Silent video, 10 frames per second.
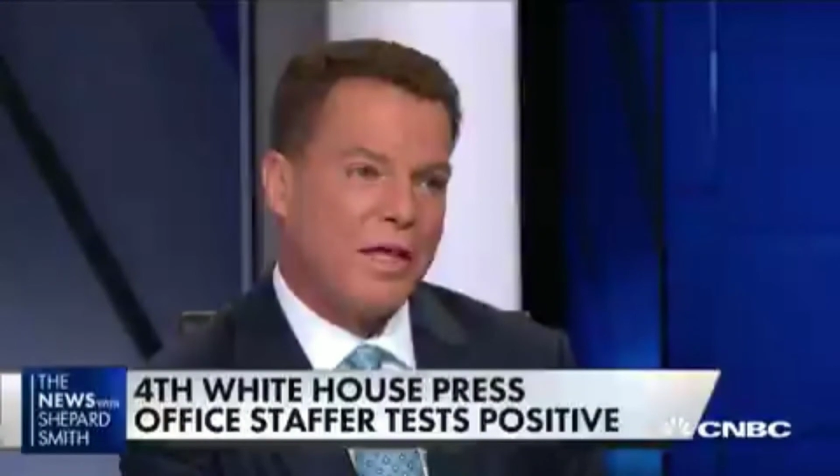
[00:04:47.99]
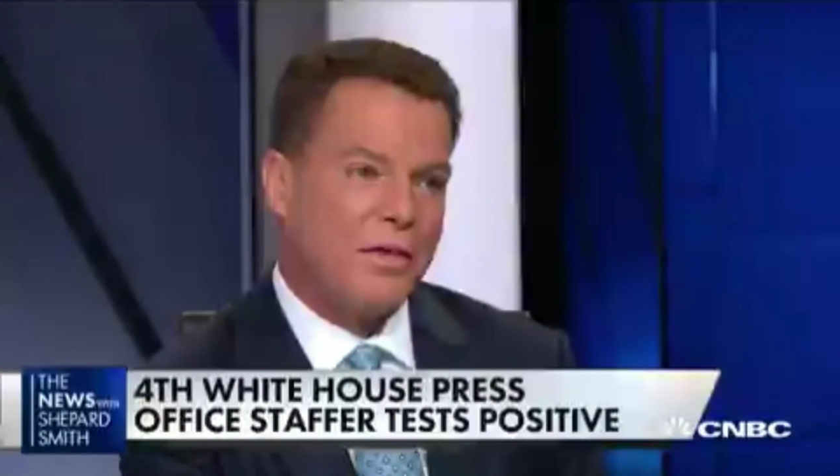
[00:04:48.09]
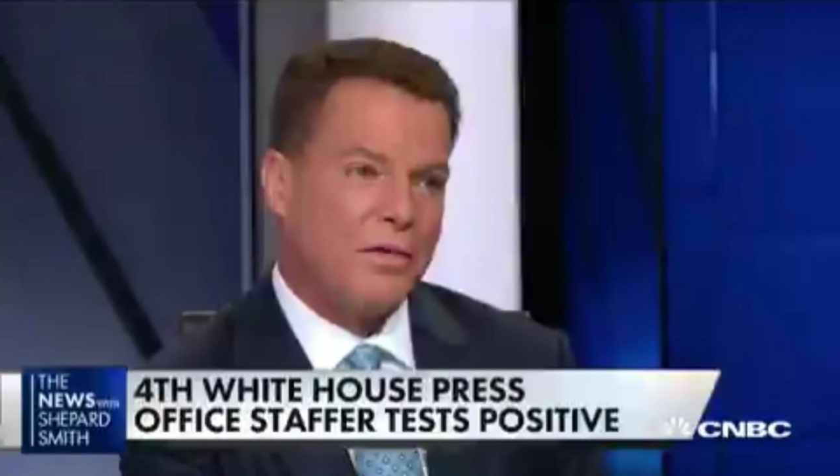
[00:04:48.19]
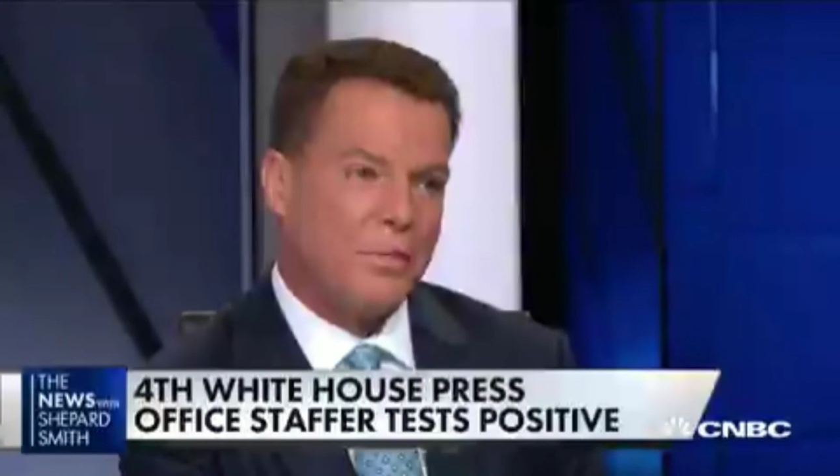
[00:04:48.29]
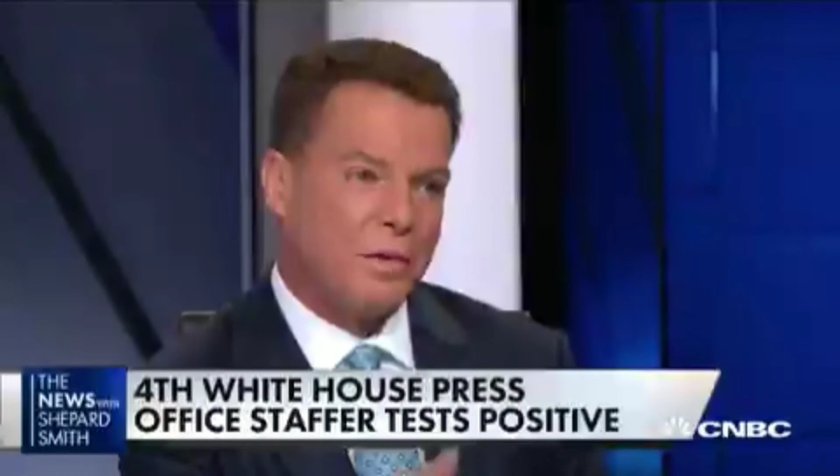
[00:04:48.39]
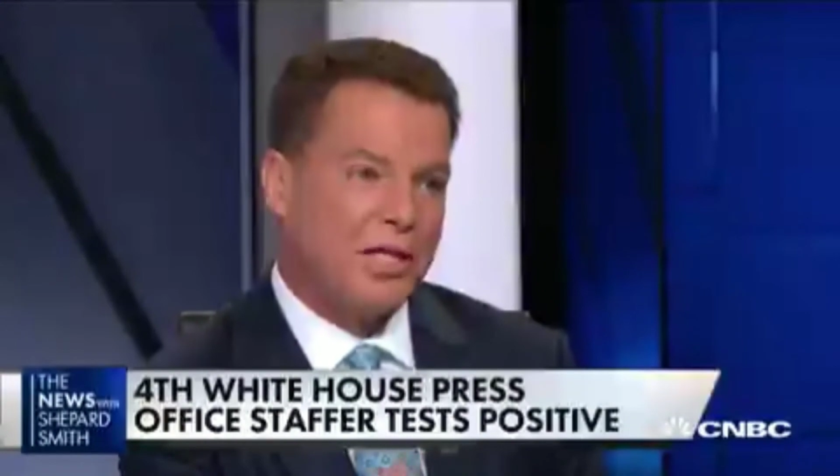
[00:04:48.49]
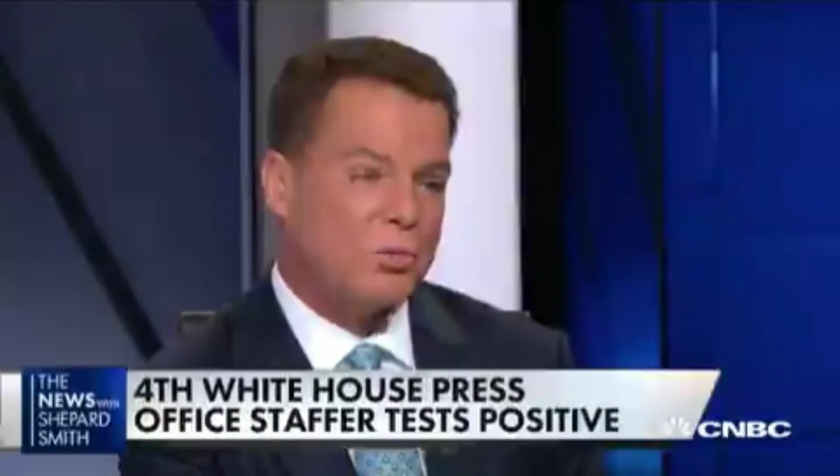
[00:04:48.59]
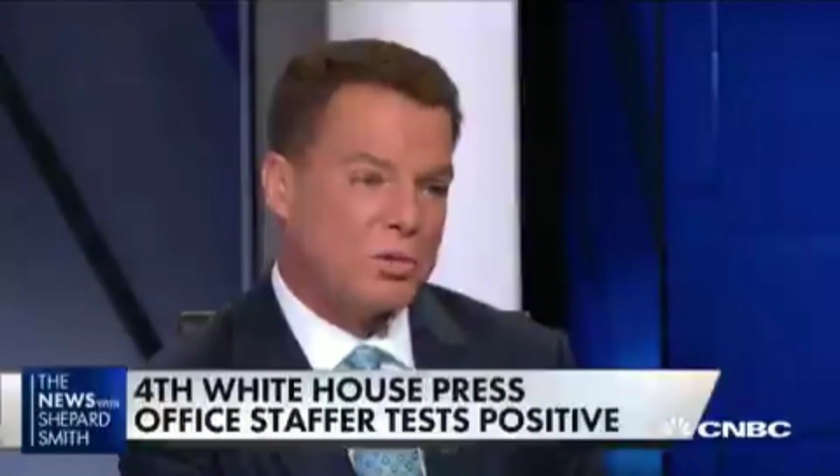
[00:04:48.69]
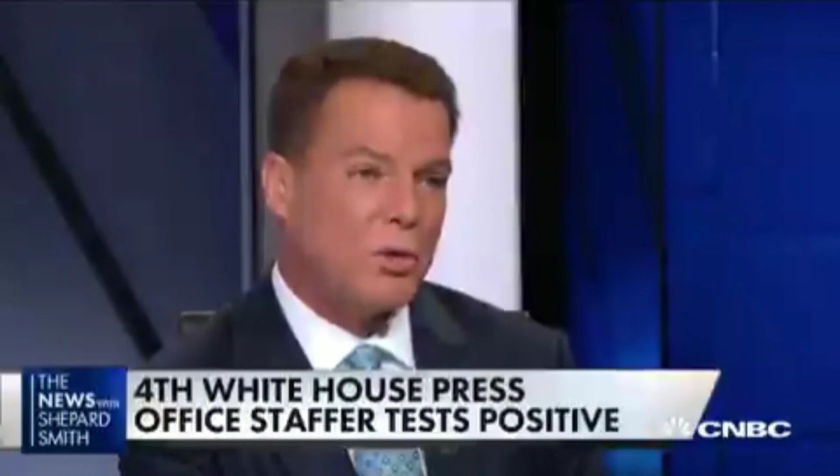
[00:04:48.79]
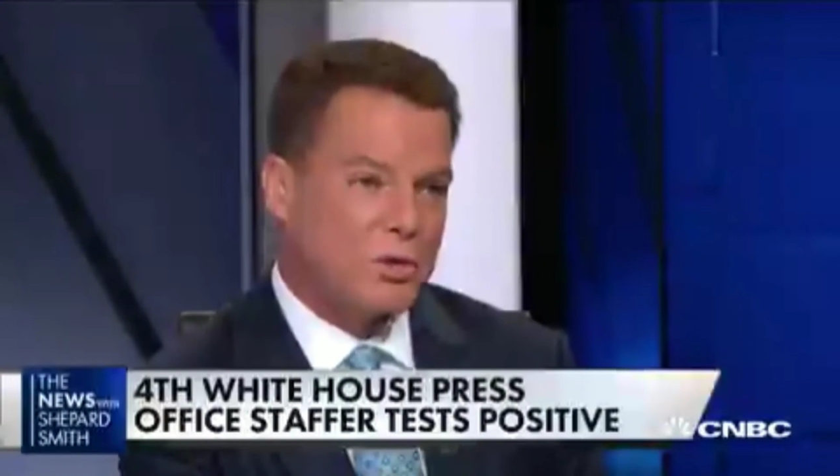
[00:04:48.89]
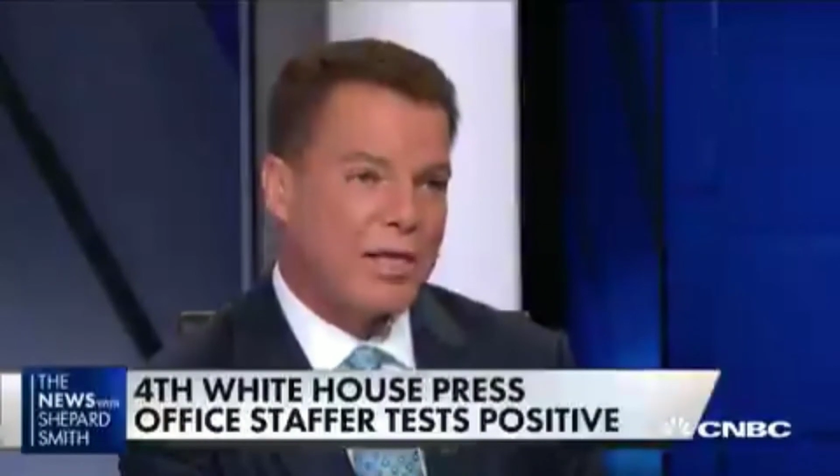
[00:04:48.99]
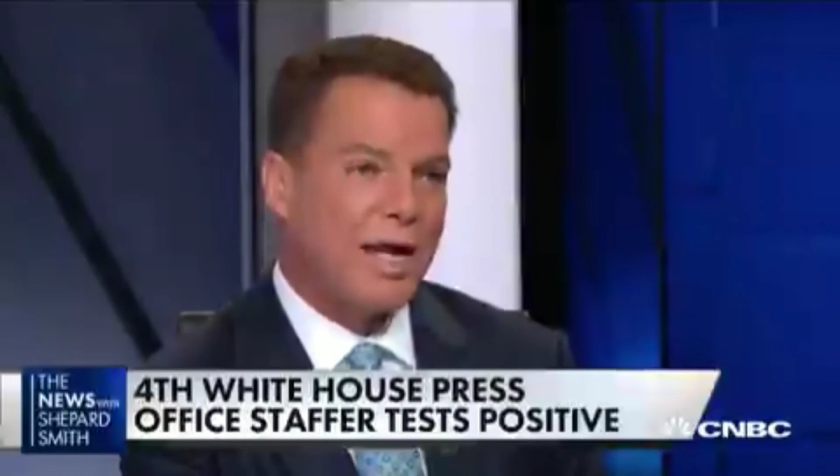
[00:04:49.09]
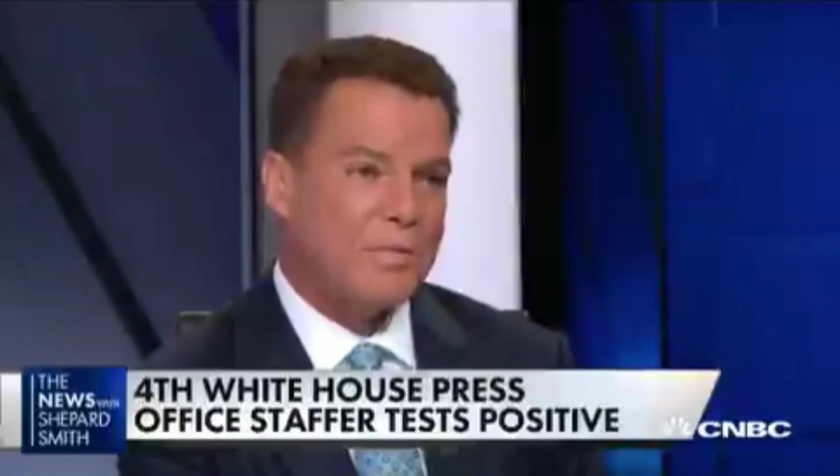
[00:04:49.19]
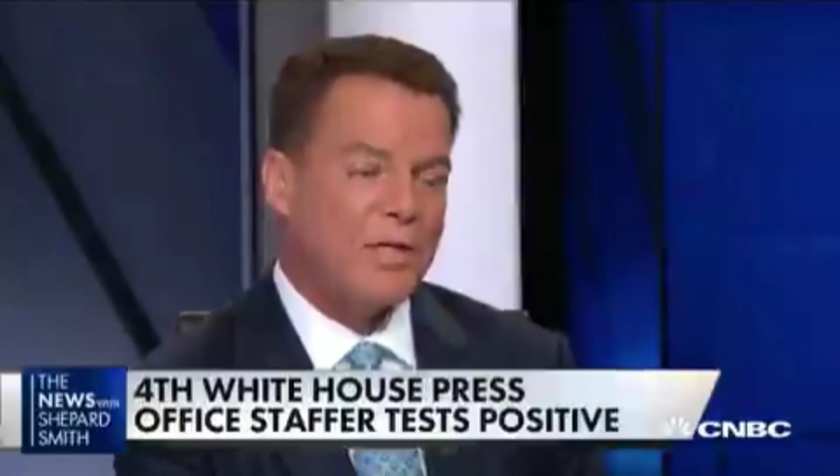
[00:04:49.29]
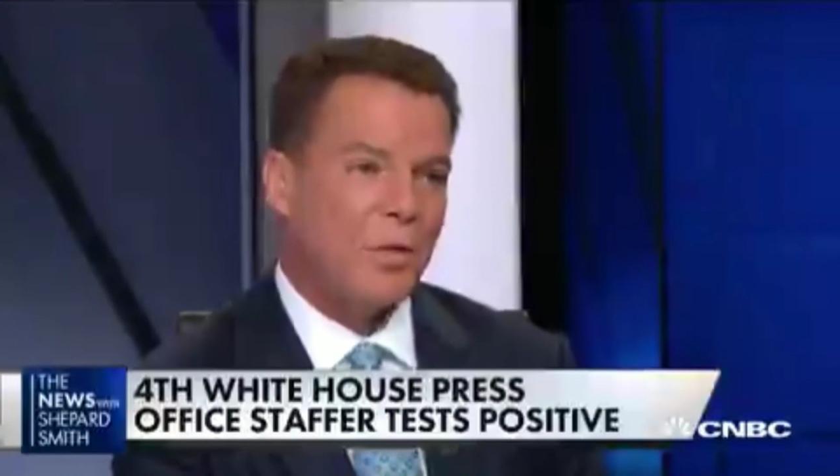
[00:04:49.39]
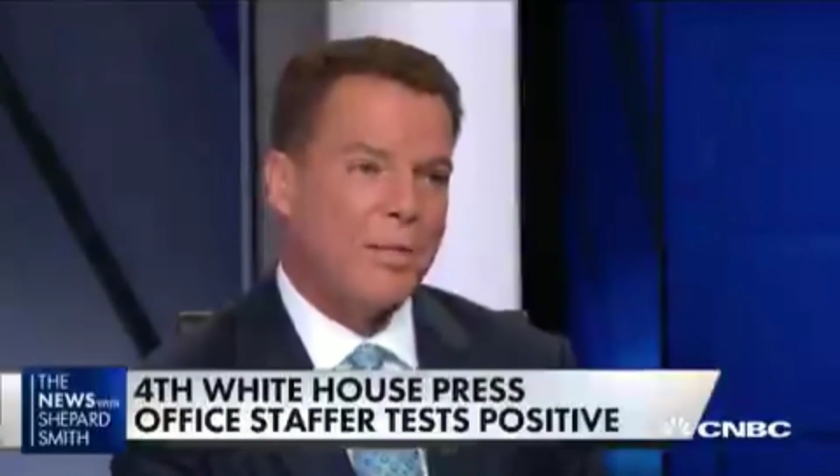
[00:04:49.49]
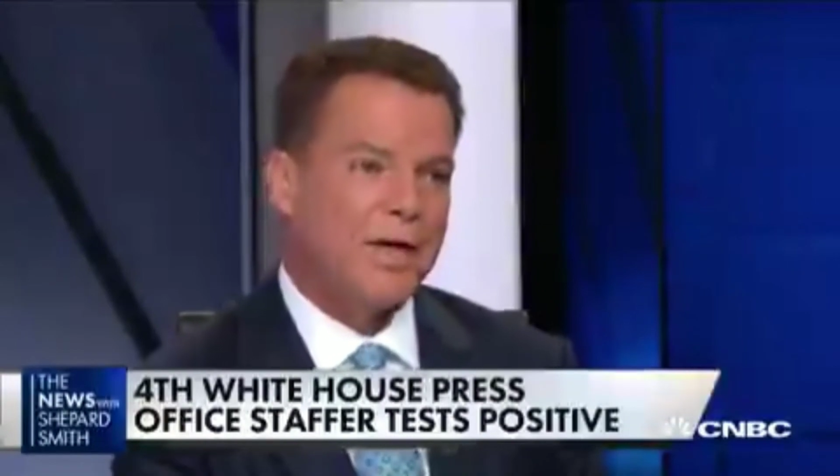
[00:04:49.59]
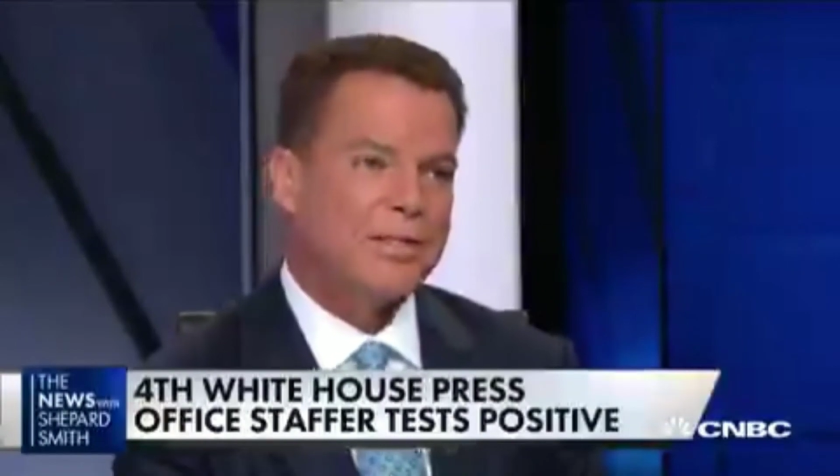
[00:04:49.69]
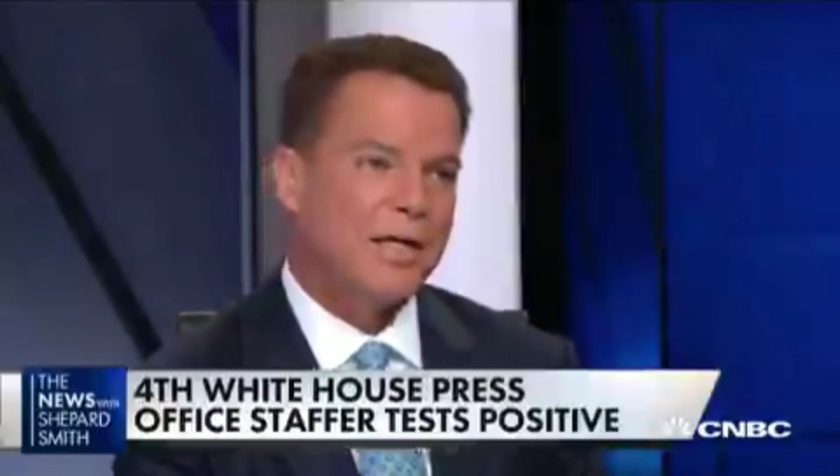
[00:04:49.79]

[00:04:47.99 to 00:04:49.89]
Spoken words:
that the place was mostly empty. What about